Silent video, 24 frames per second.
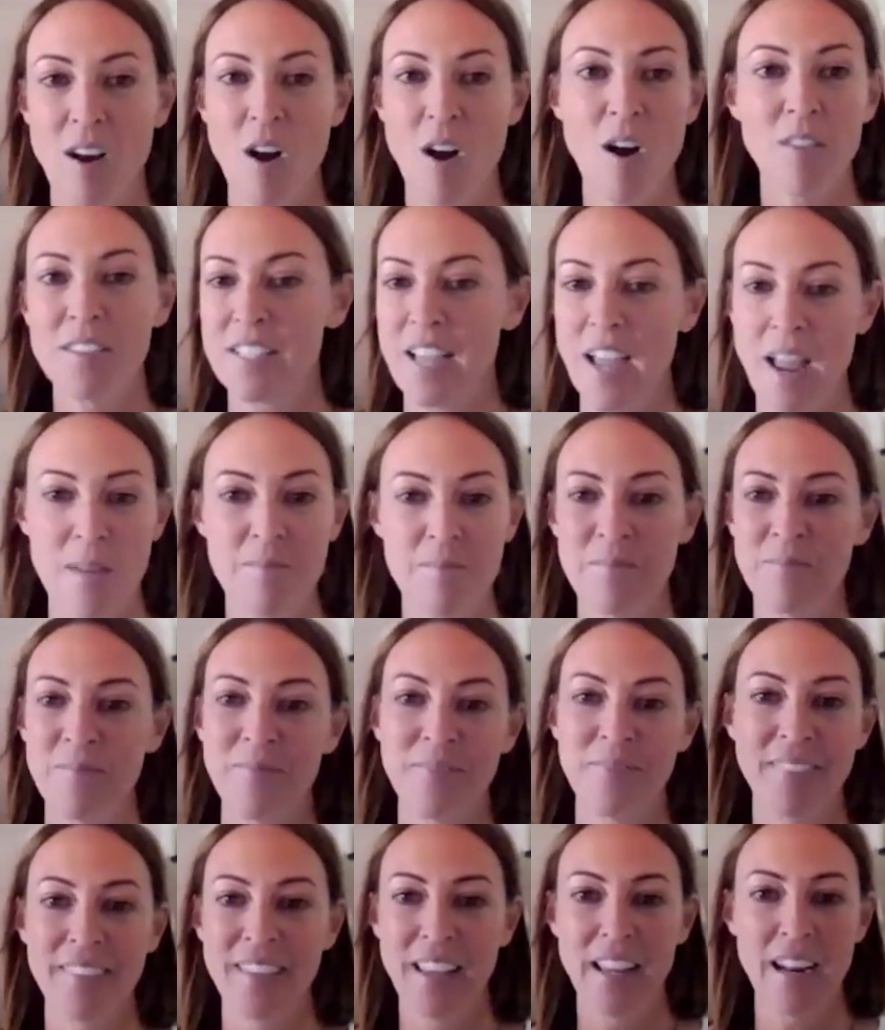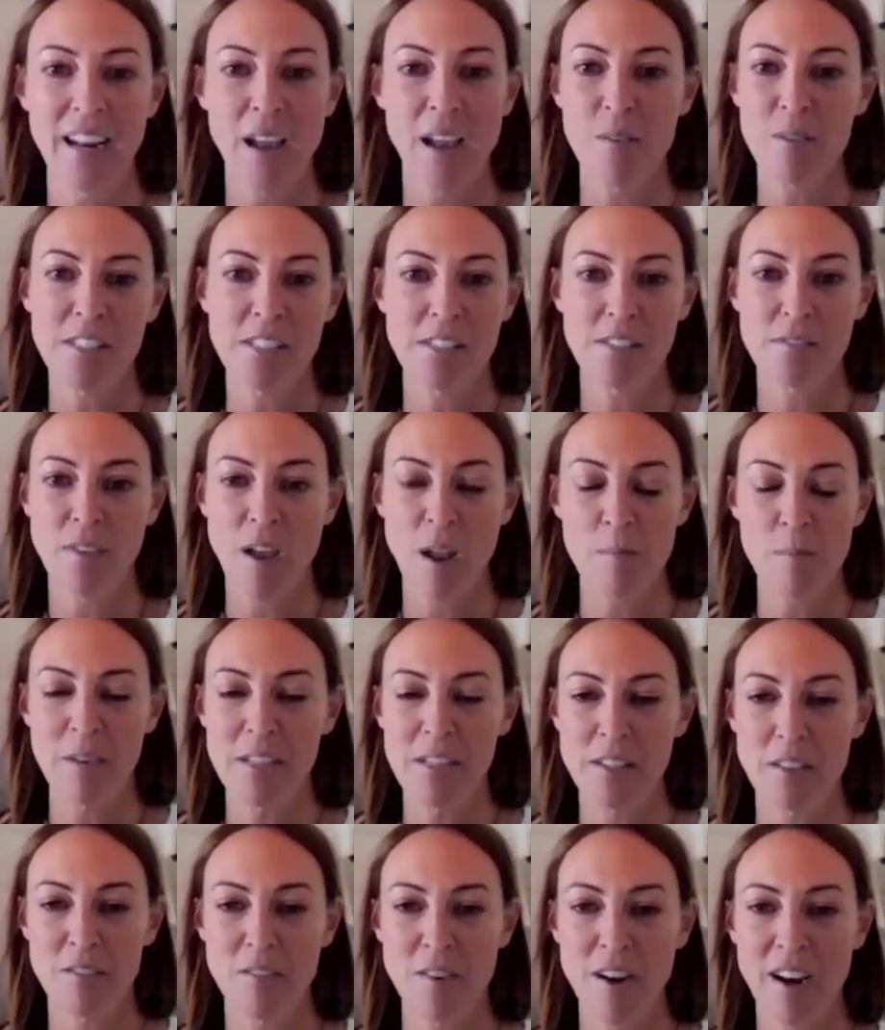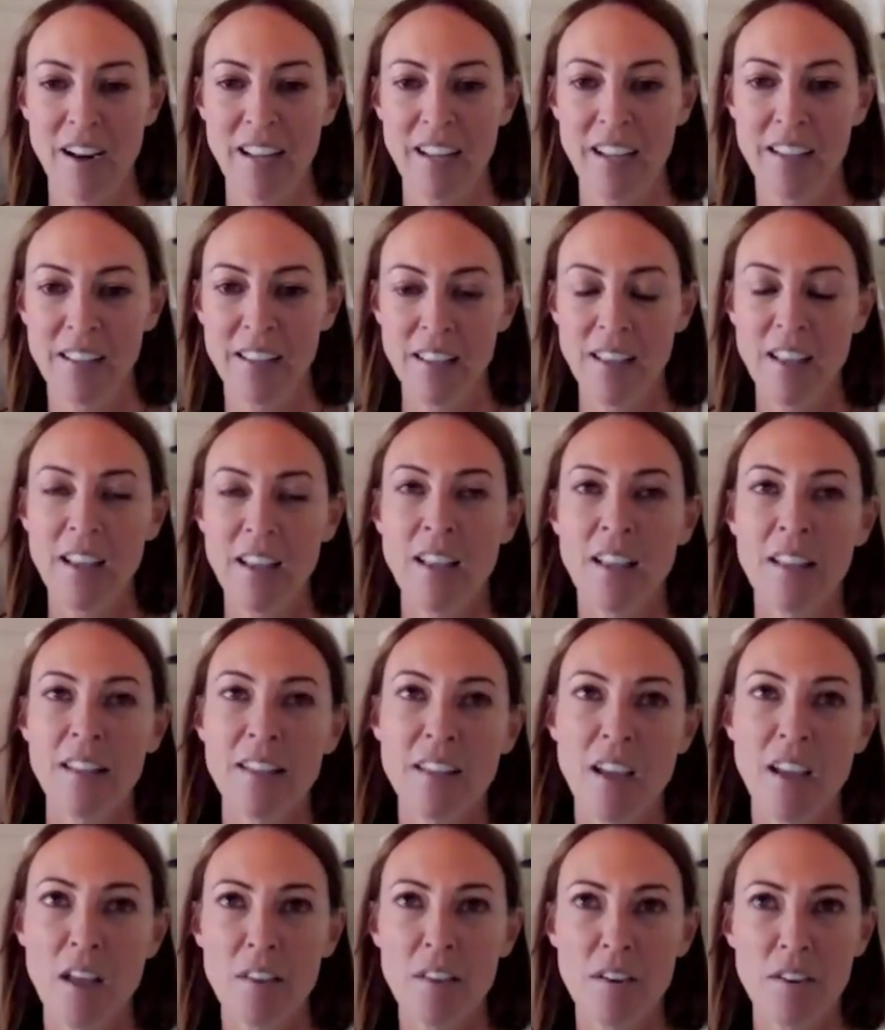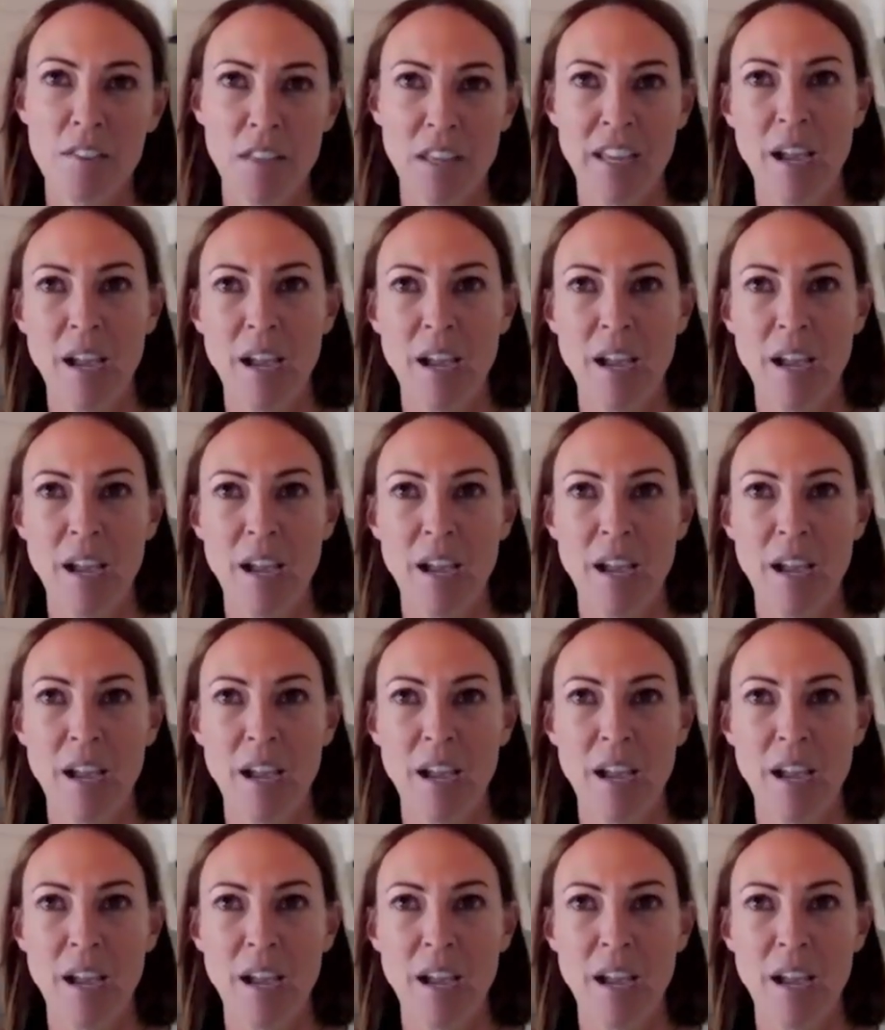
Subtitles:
all the time. And I would just find myself writing. The other